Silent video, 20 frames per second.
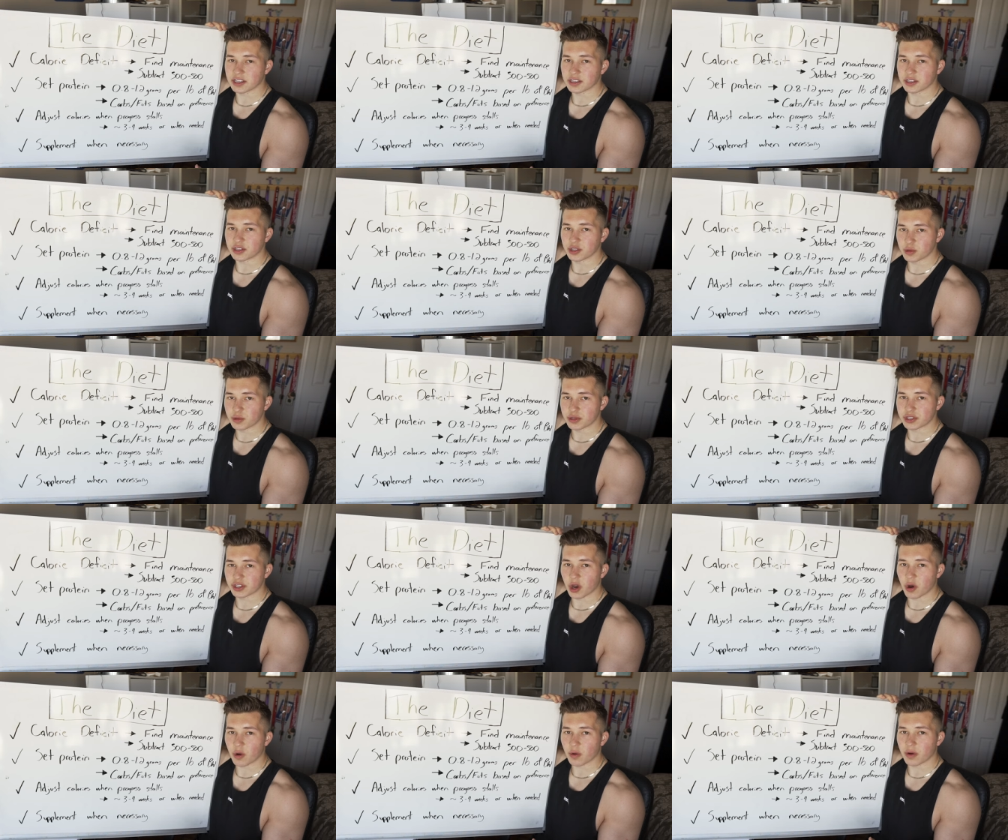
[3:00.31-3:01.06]
to do
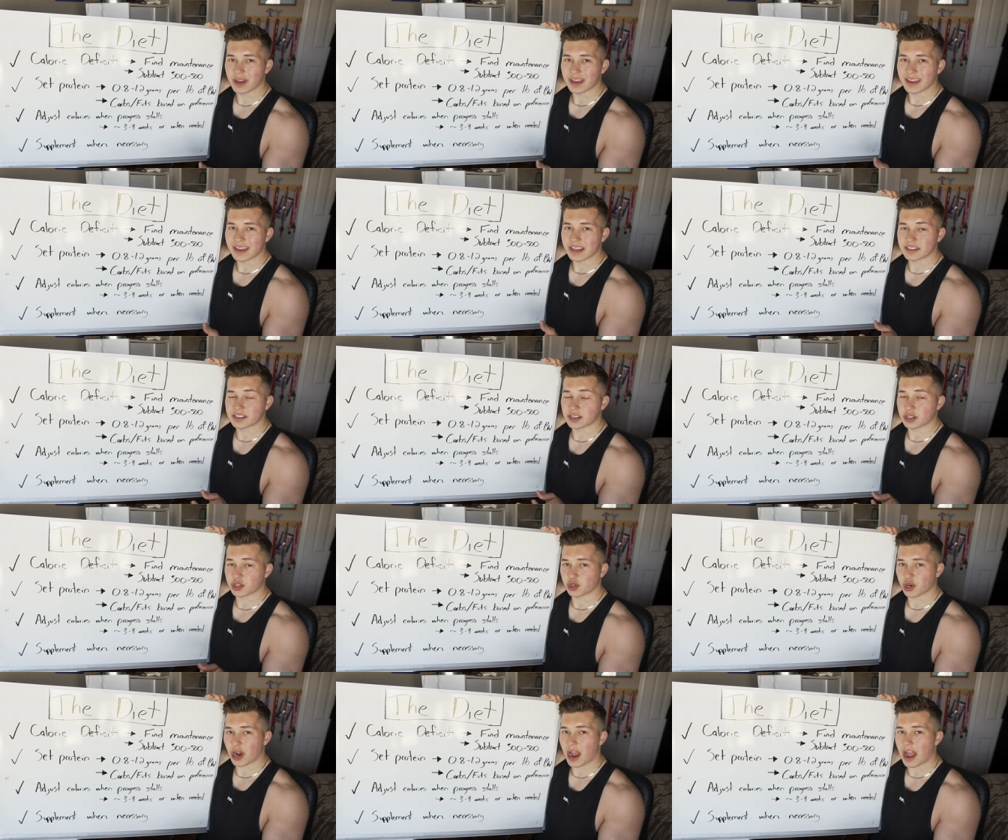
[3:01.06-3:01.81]
so is
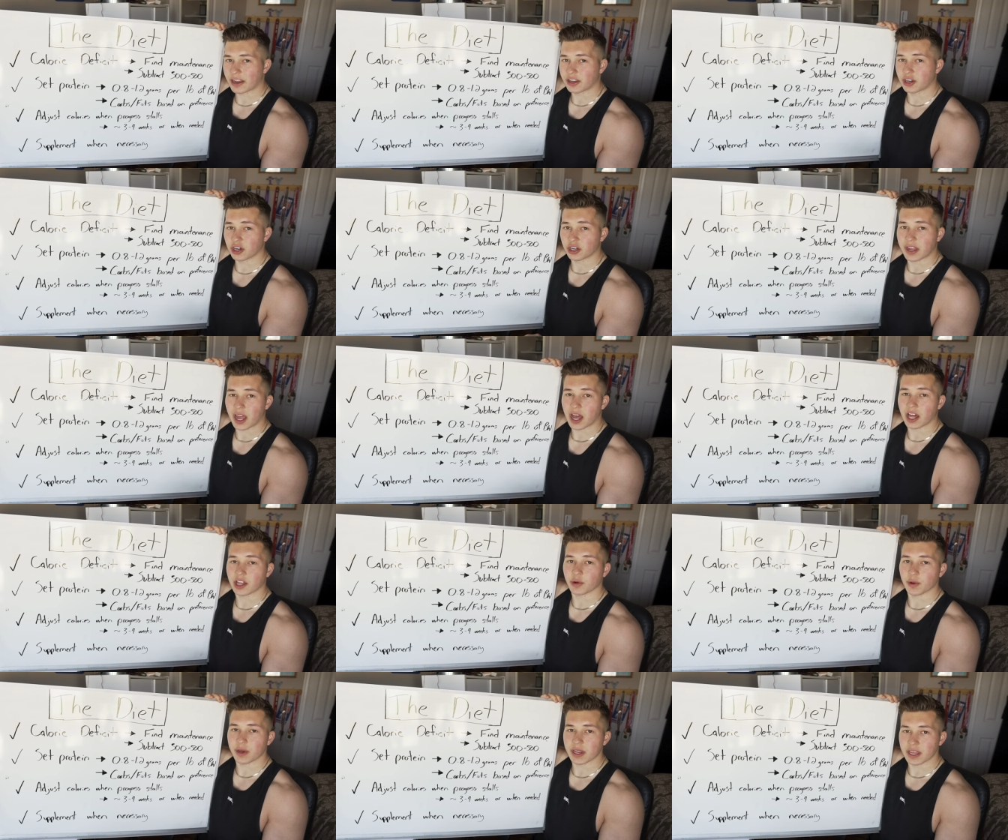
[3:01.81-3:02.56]
to track your
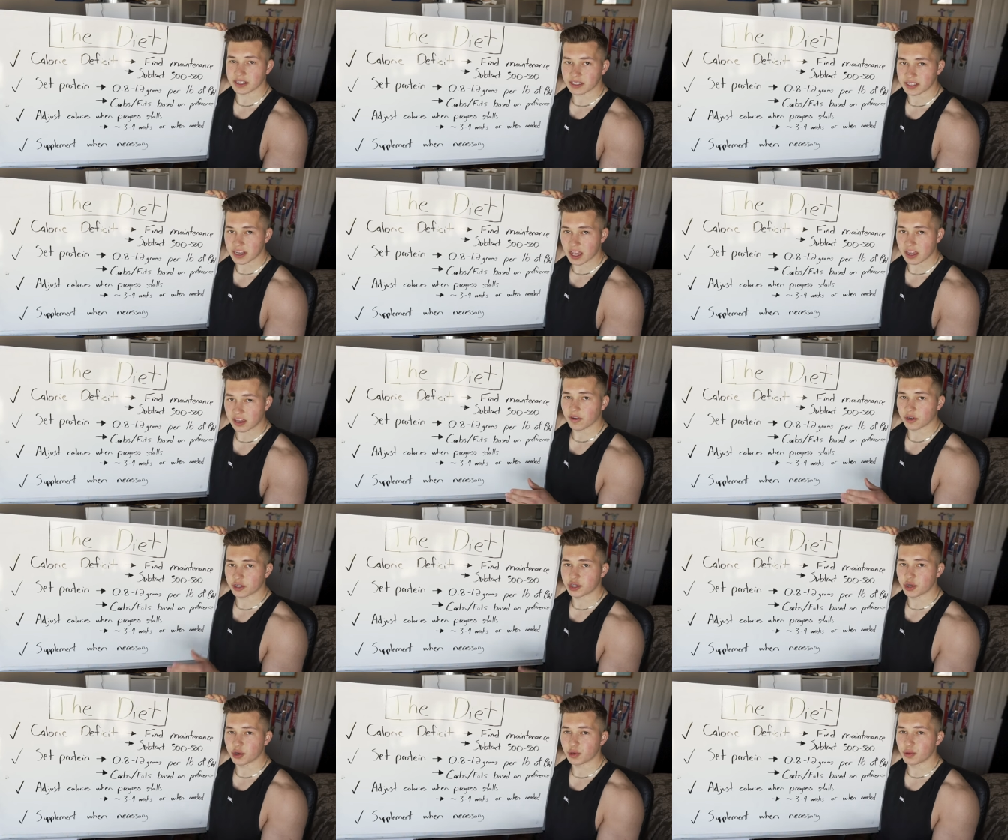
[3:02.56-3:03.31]
calorie intake
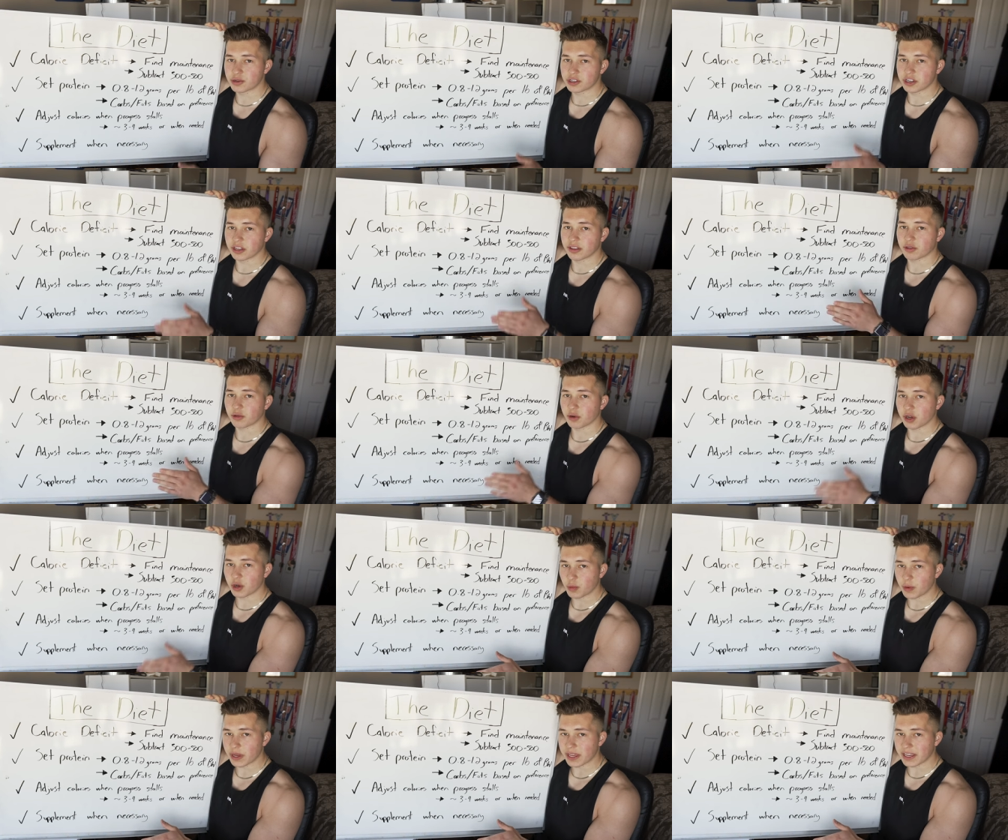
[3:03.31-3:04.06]
for two to
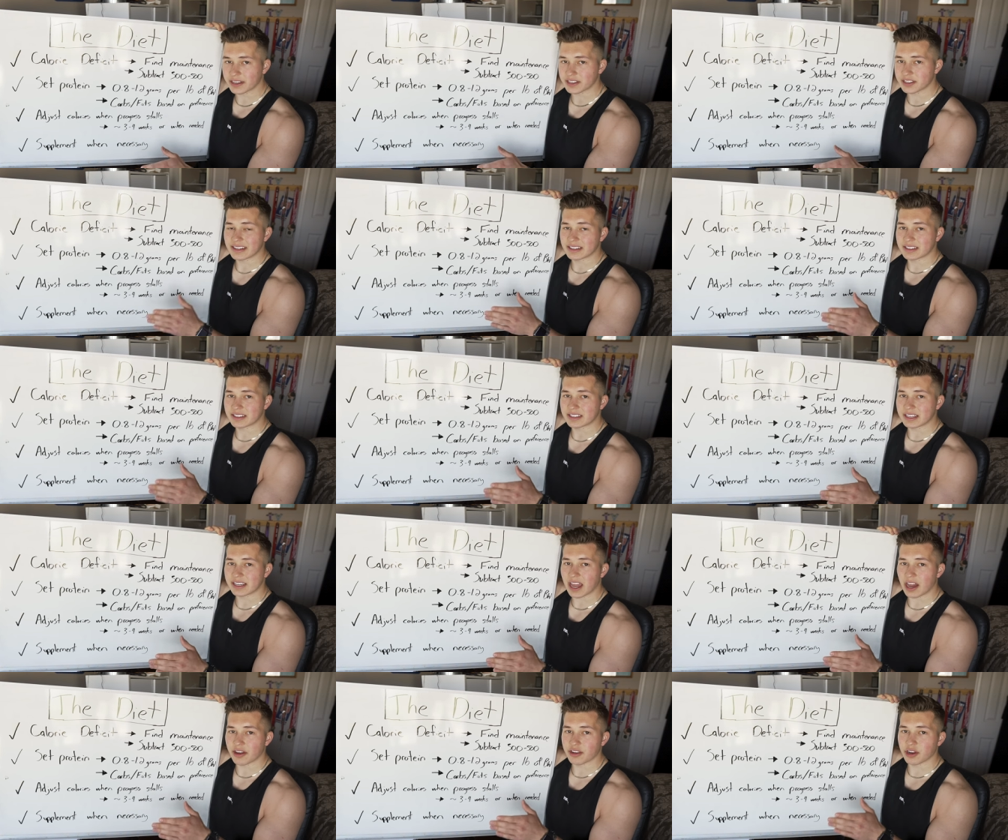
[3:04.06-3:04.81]
three weeks and
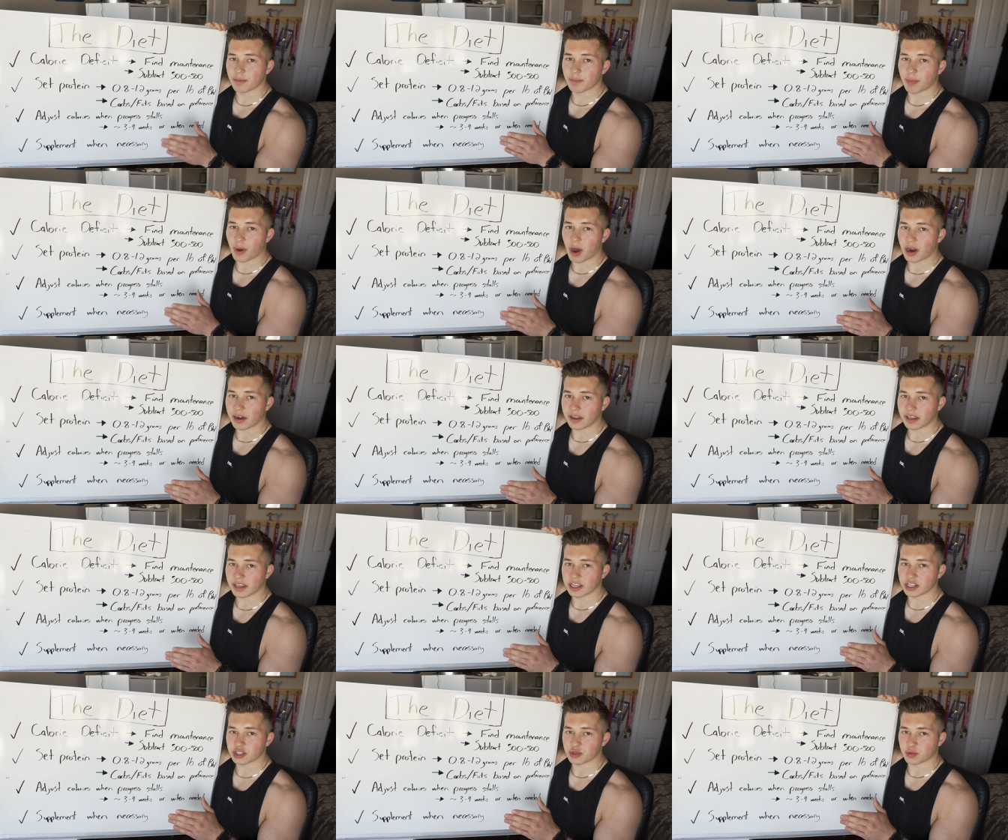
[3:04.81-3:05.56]
see how your
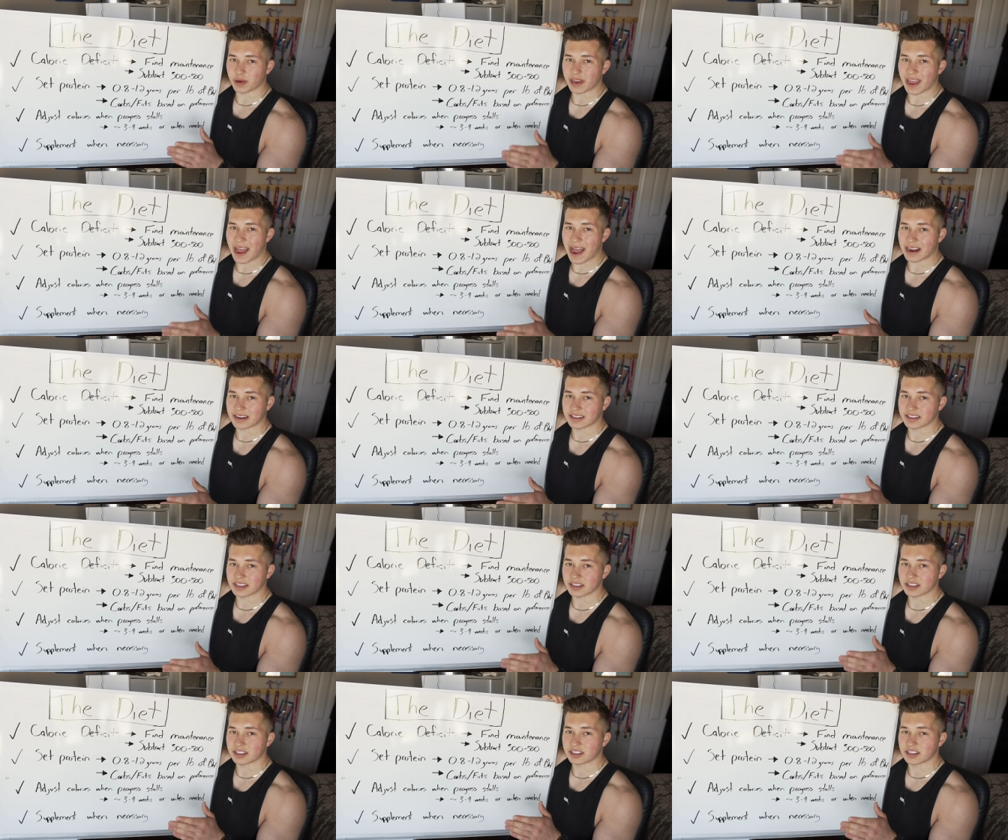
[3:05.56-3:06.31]
body is
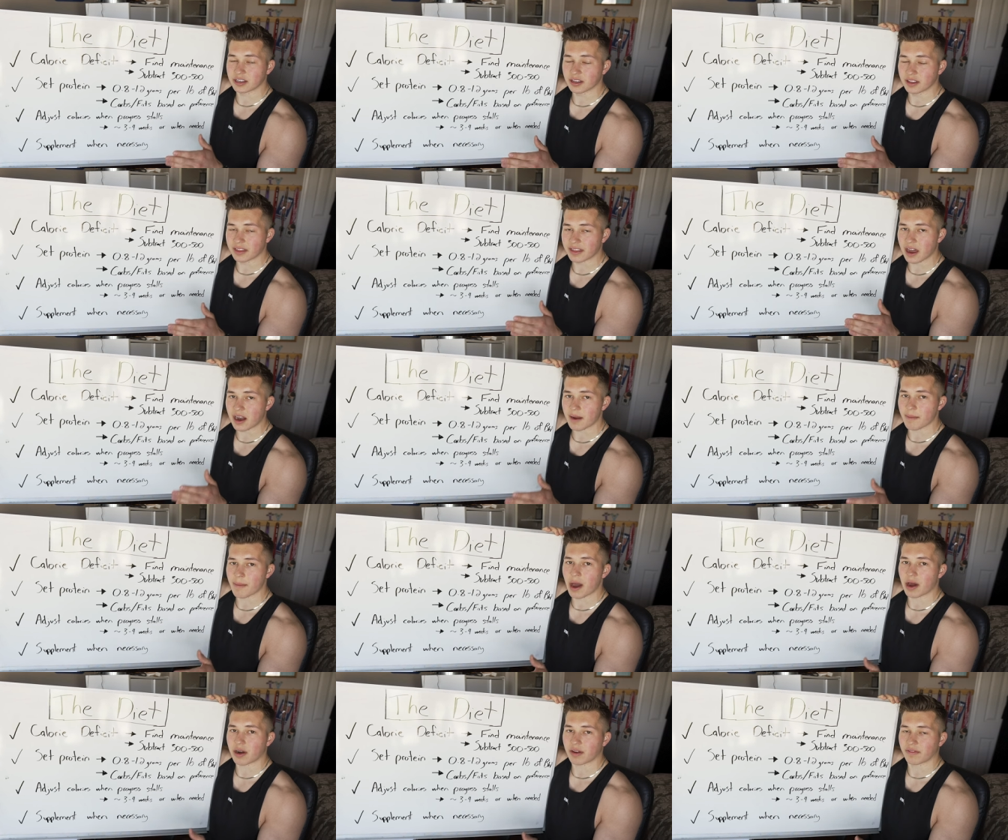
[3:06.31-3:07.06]
reacting to that
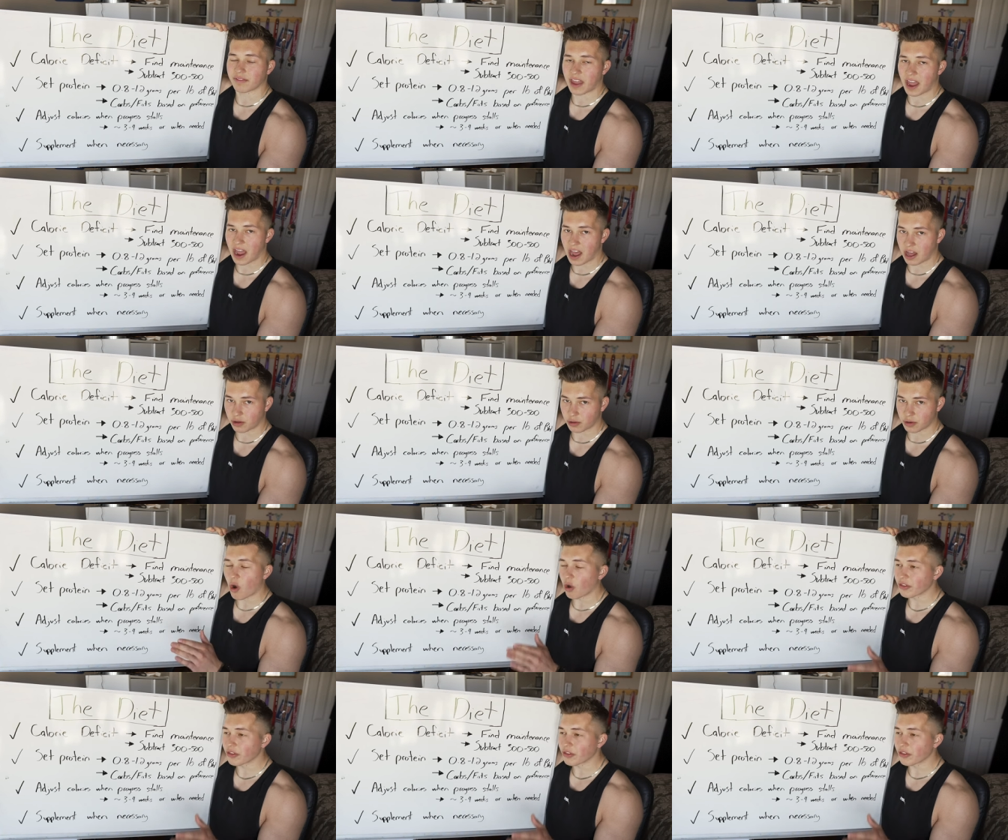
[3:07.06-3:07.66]
amount of calories.